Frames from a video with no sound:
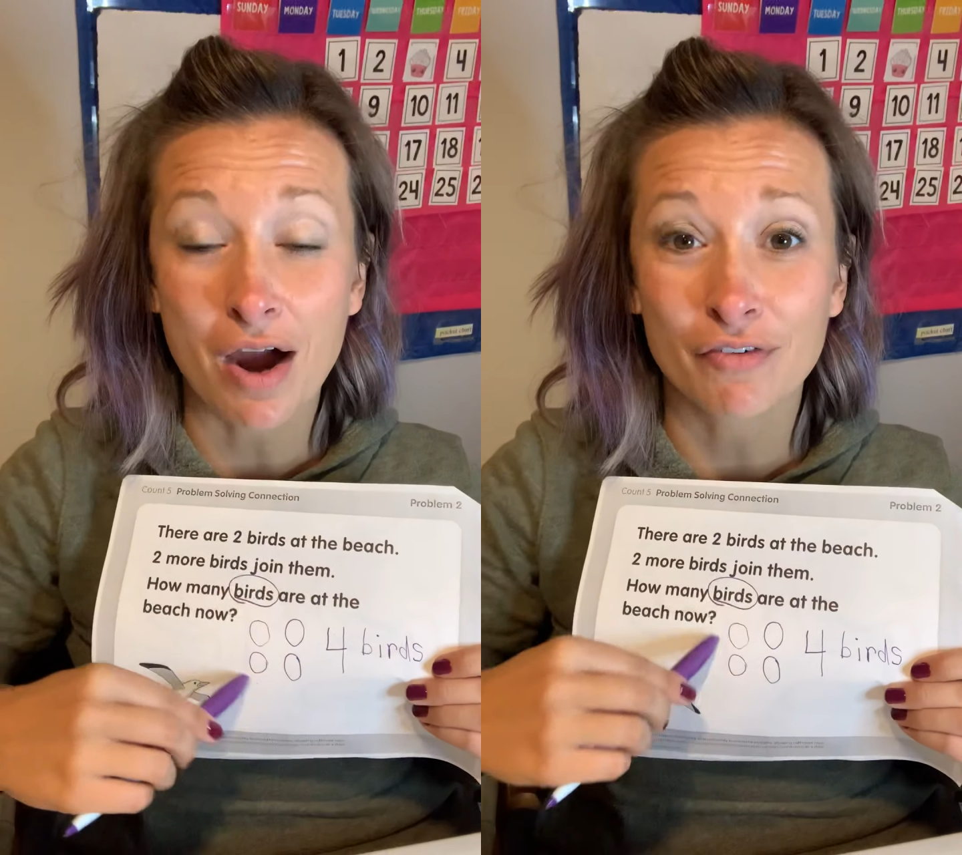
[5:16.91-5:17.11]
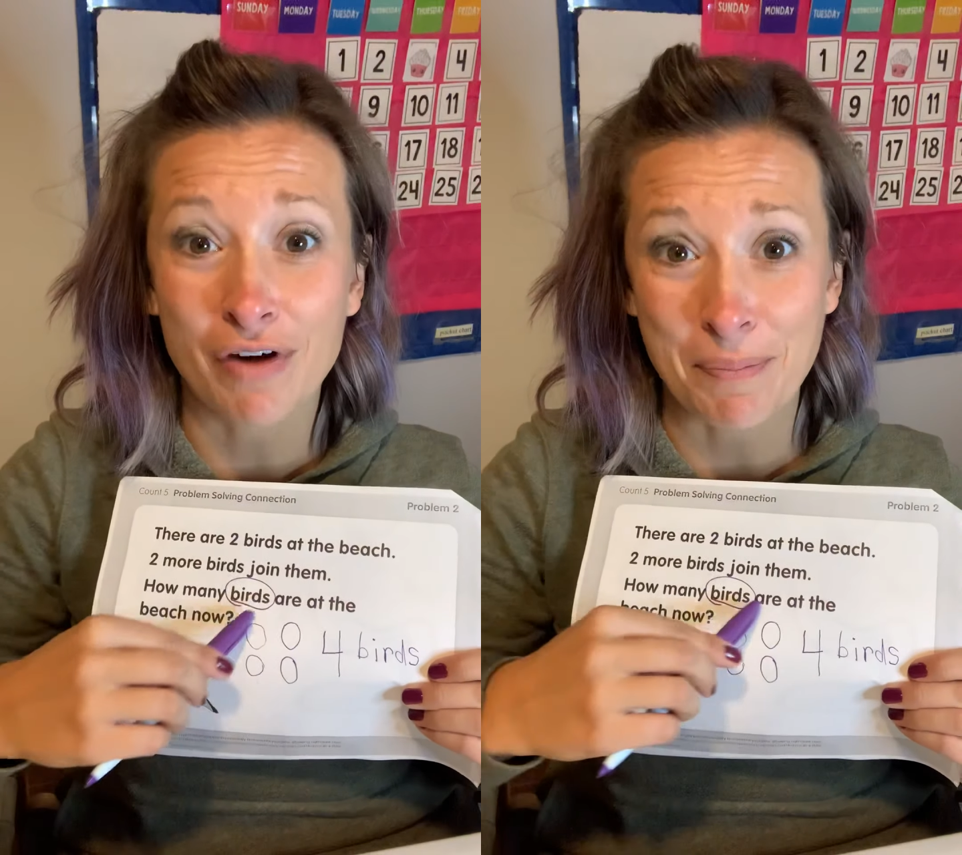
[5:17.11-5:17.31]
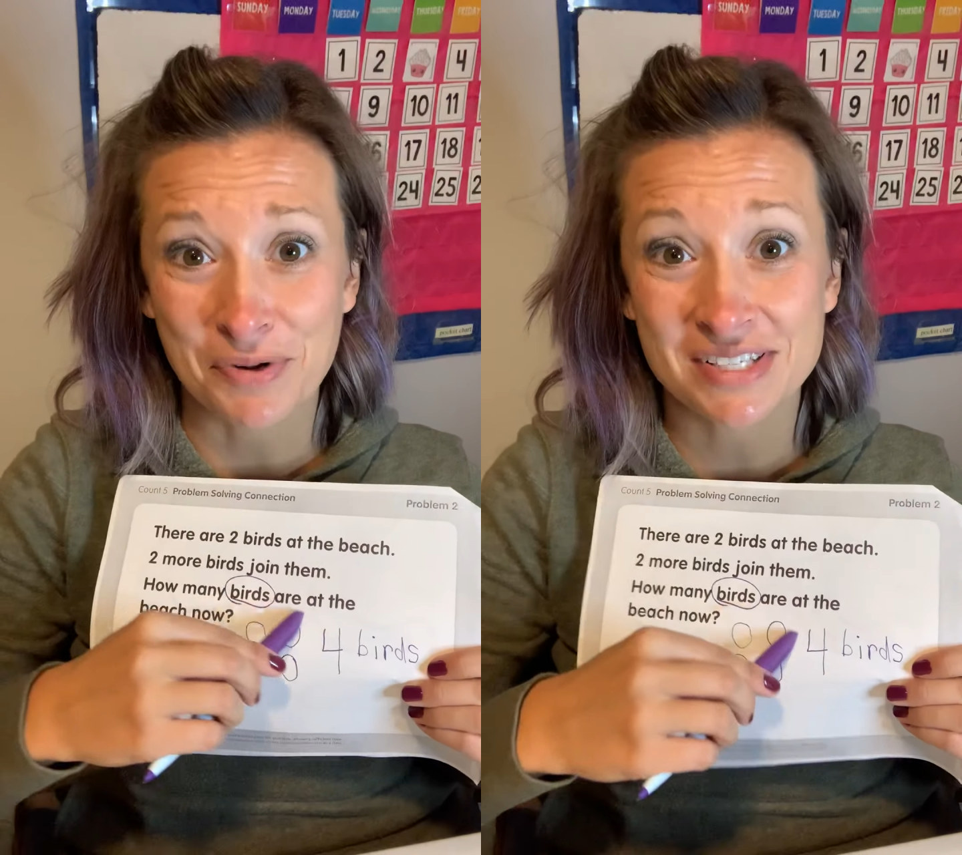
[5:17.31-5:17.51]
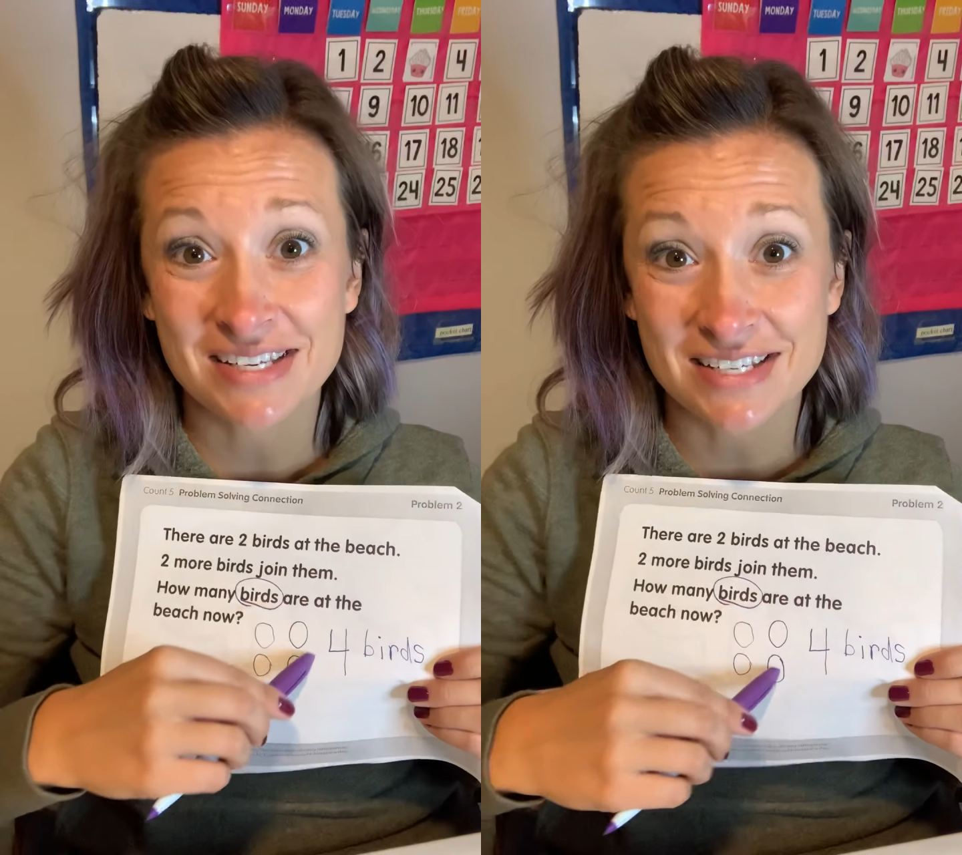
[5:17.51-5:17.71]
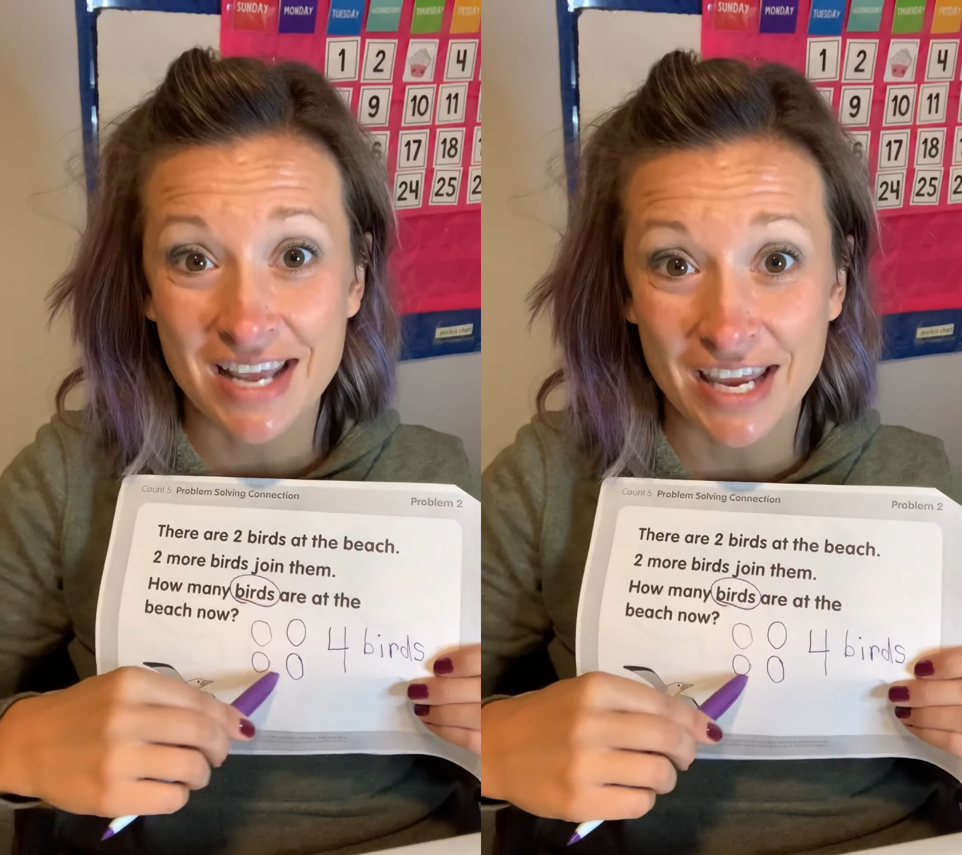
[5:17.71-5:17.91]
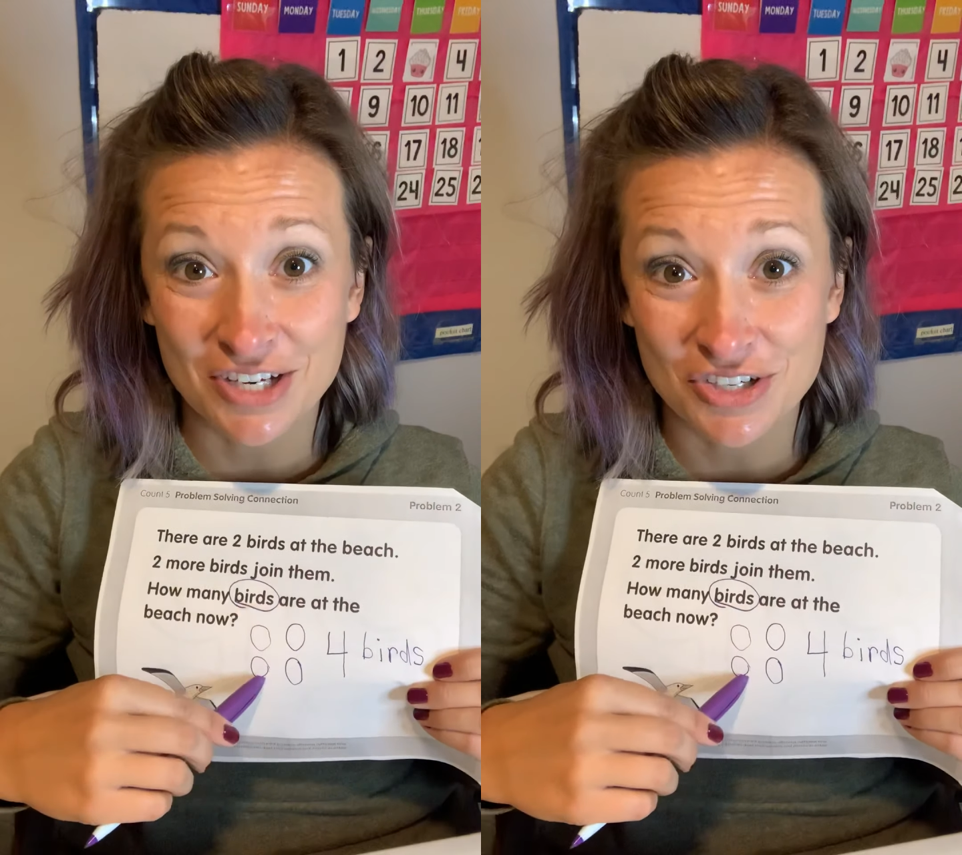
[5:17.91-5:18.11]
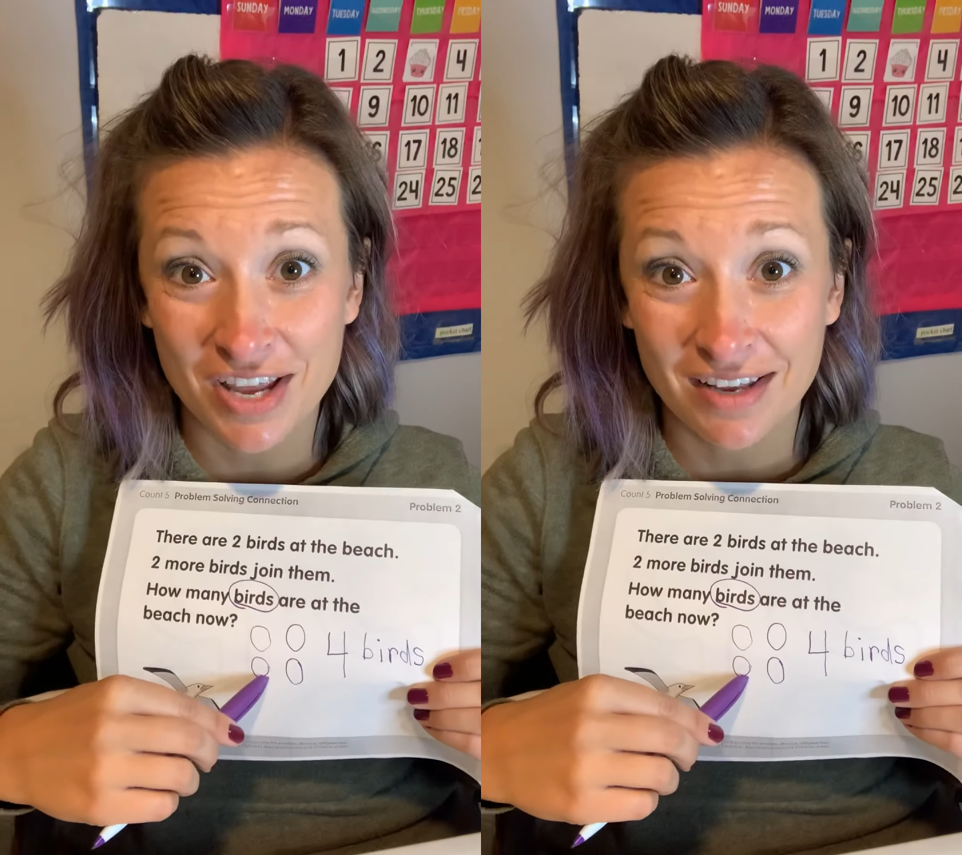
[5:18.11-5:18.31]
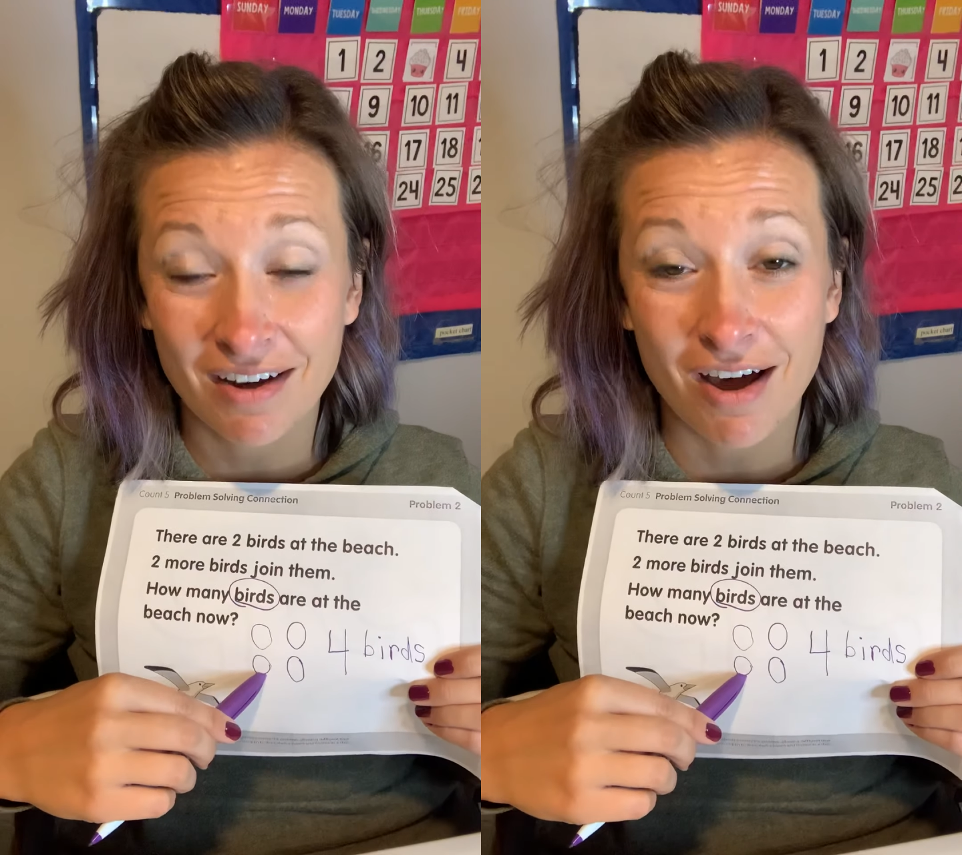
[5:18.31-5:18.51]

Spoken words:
representation